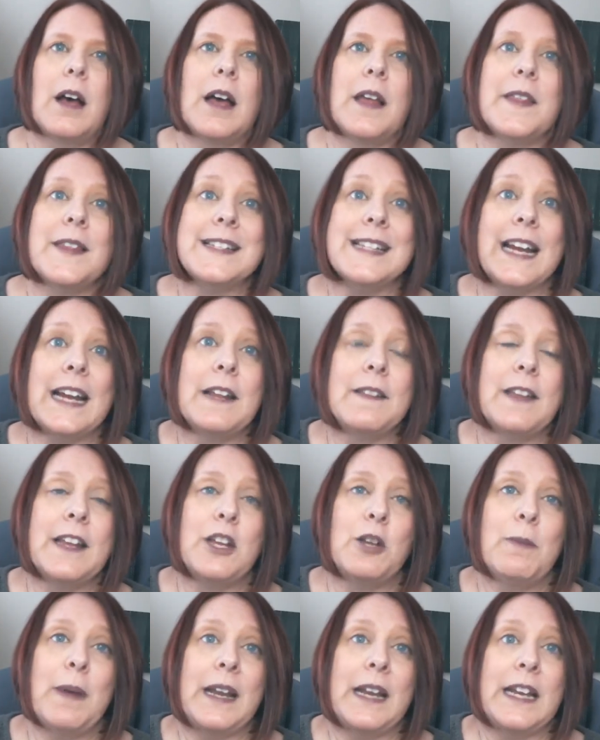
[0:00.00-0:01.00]
The second
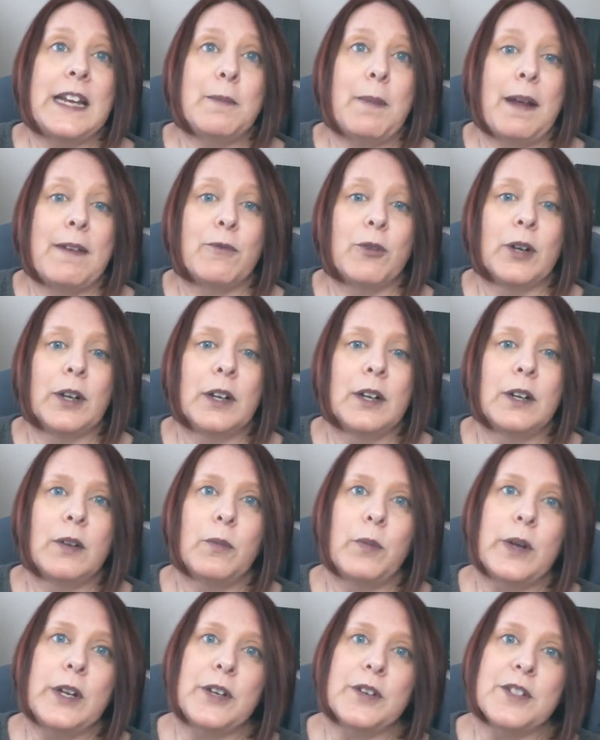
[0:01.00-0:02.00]
thing you may need to pay for
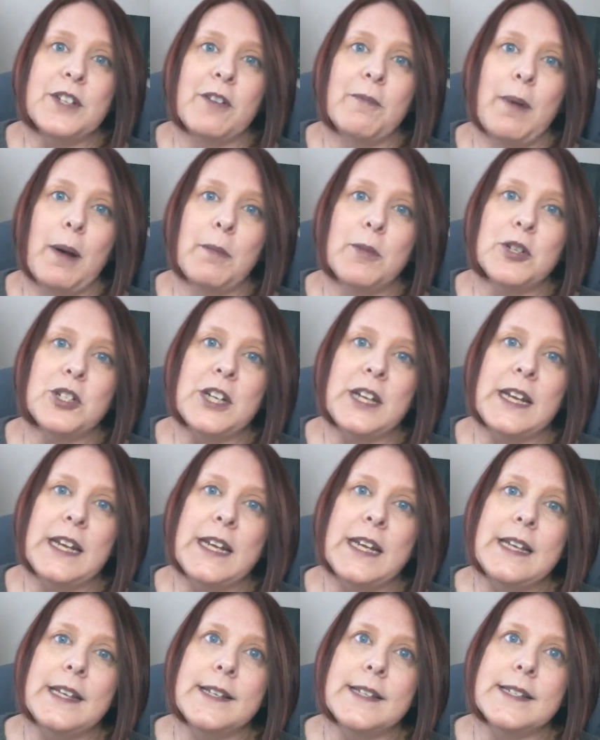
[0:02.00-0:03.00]
when you're self-publishing
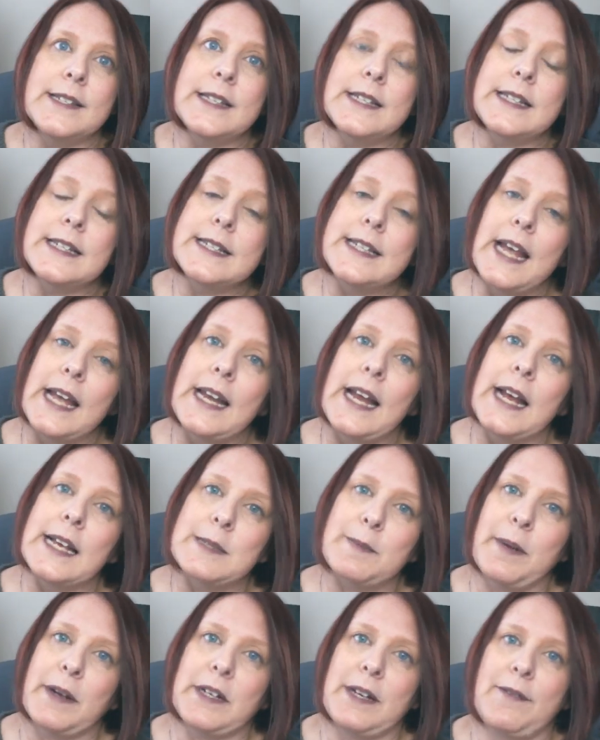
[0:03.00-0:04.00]
is the design
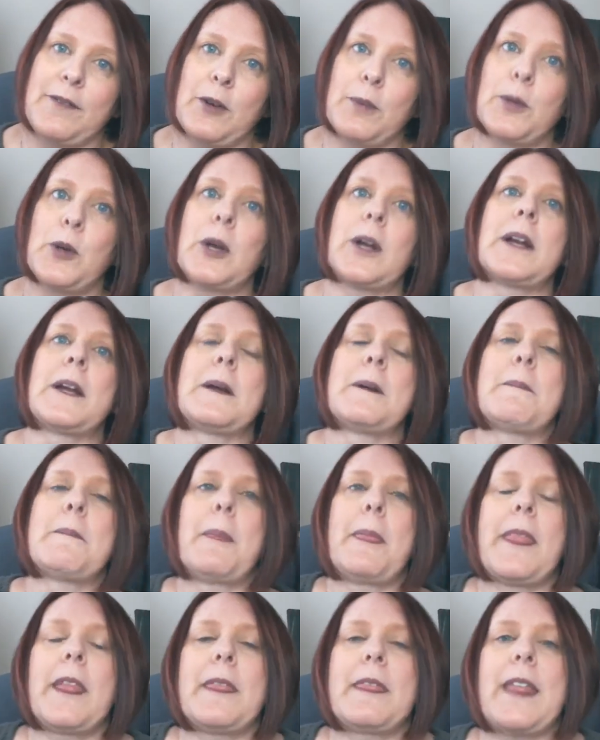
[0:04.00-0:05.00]
aspect of your book.
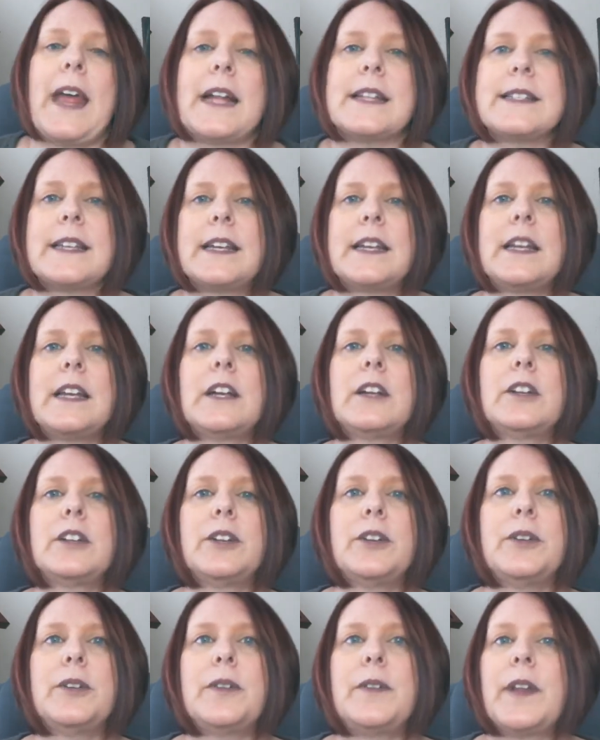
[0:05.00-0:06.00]
That's going to
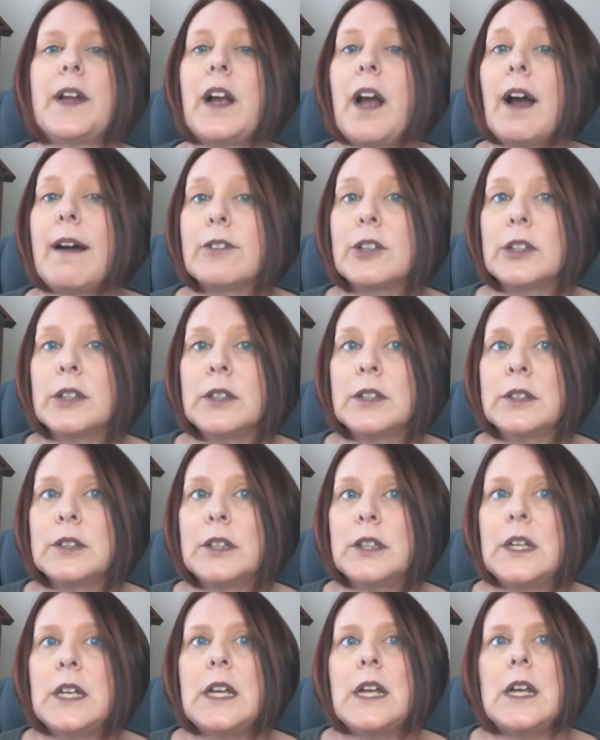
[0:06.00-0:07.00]
include the cover,
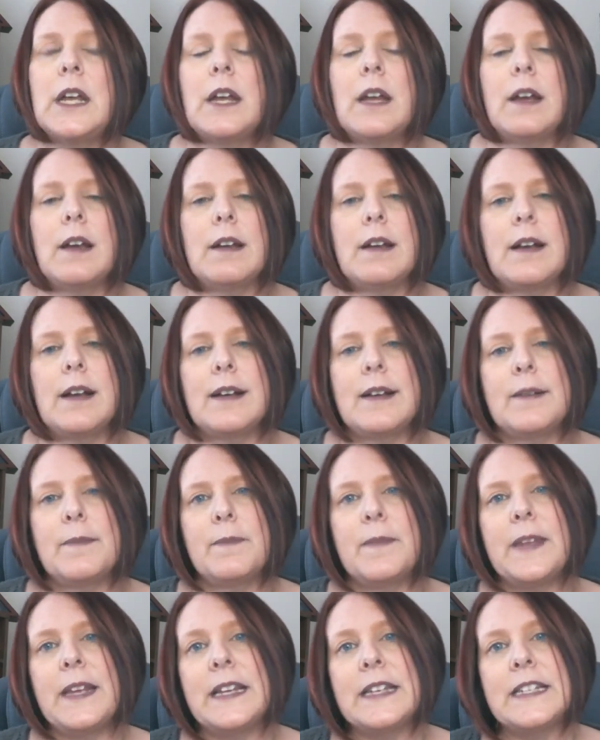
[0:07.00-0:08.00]

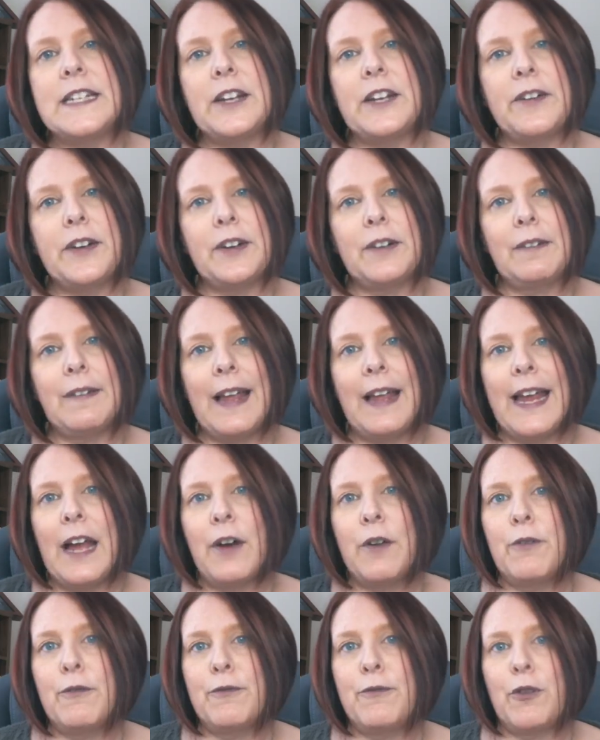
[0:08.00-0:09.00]
the interior
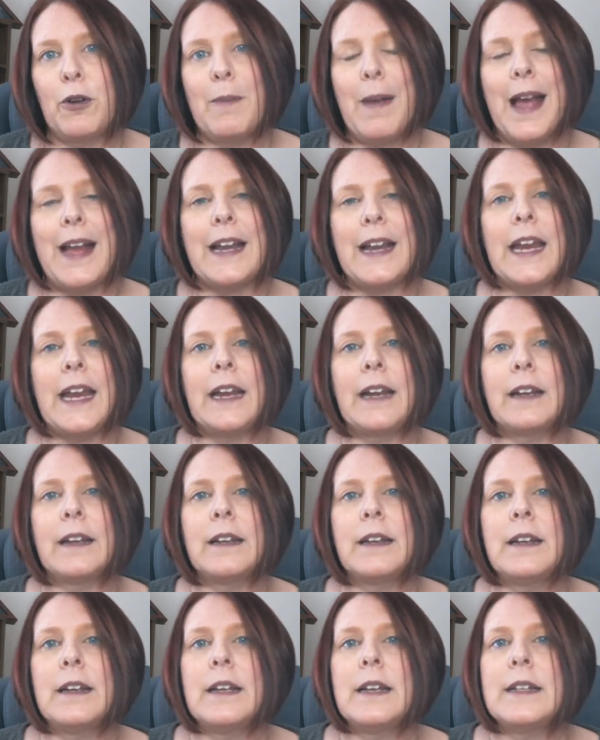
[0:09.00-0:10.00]
layout, formatting,
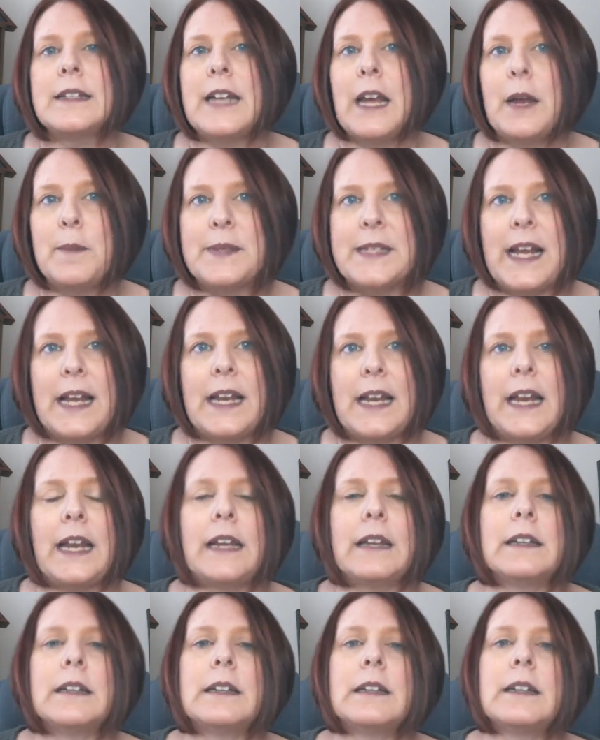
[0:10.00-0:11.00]
typesetting,